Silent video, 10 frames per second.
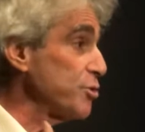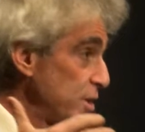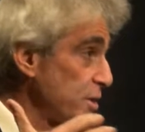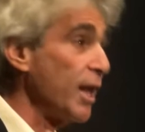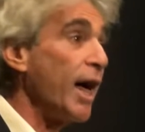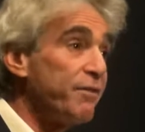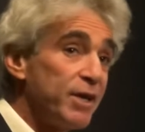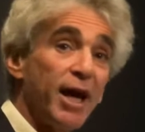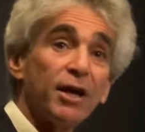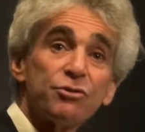That's a lot of
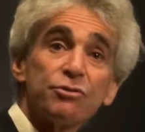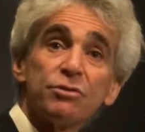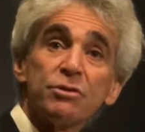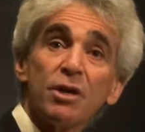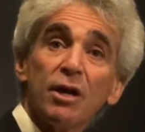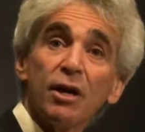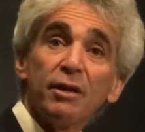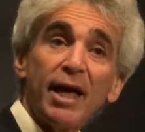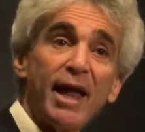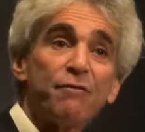enhancers.
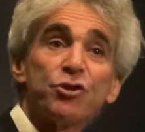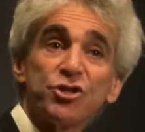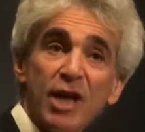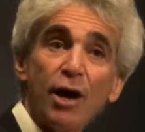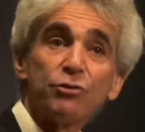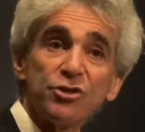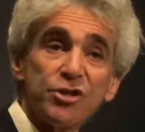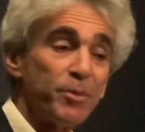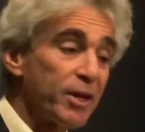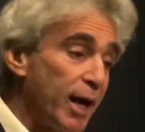That averages out to
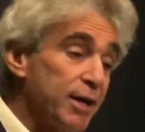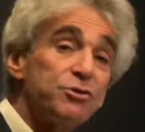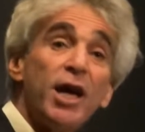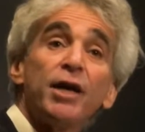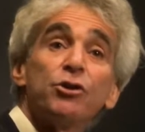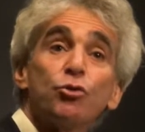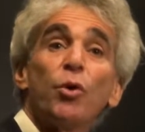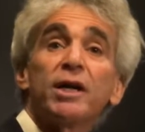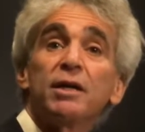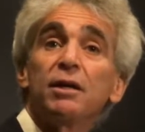something like 10 to
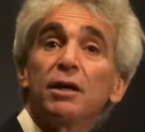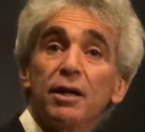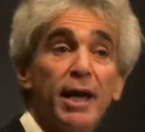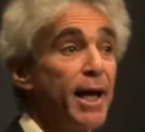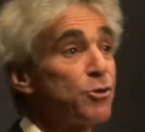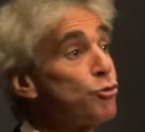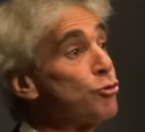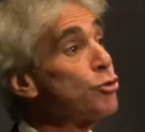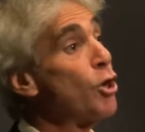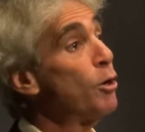20
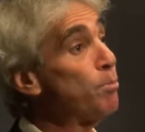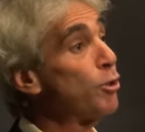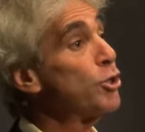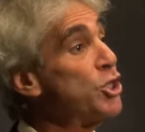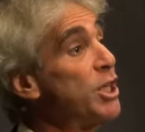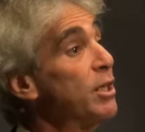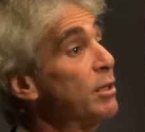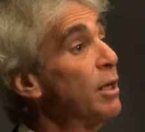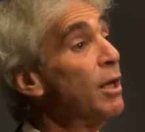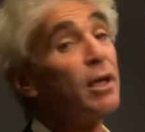enhancers per
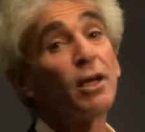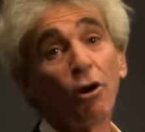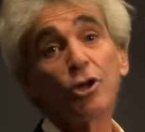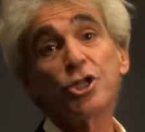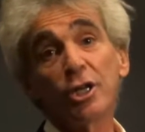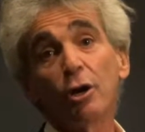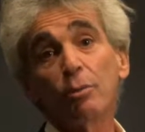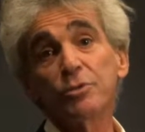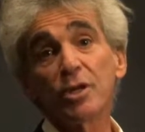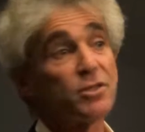gene in our
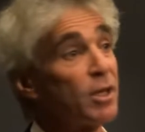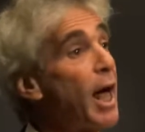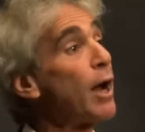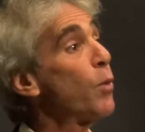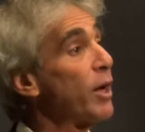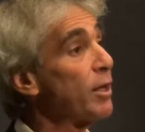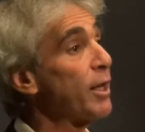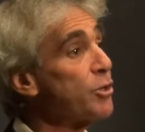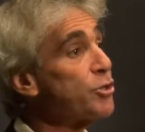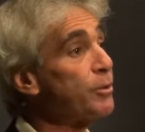genomes. It's a lot of
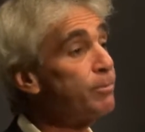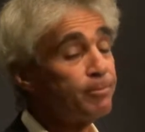regulation.